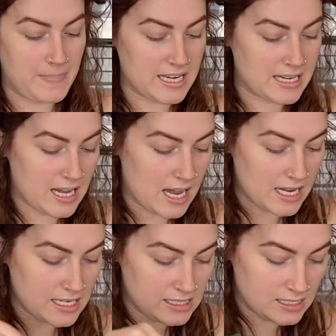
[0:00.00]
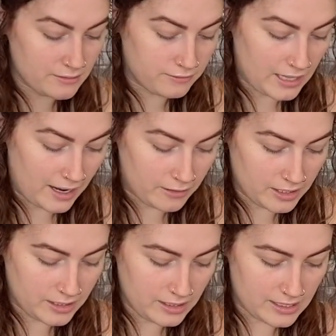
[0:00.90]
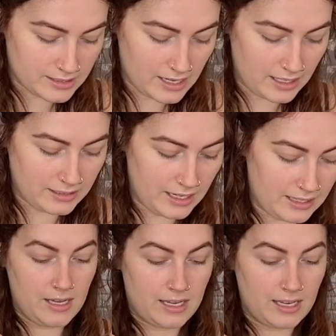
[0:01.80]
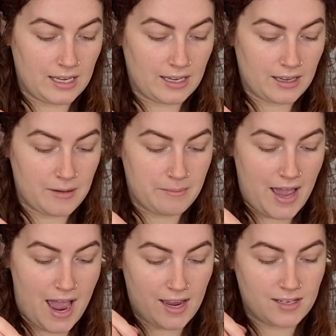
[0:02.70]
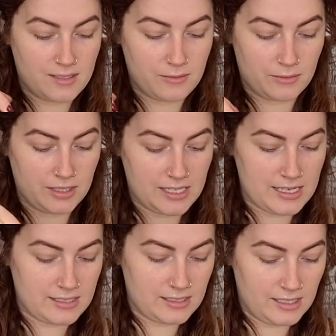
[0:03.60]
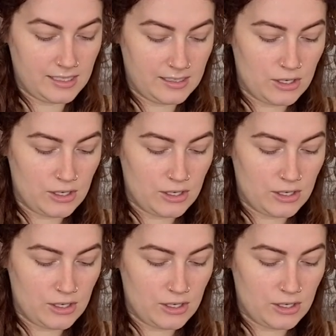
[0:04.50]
Because flour is kind of like, it can get compact really easily.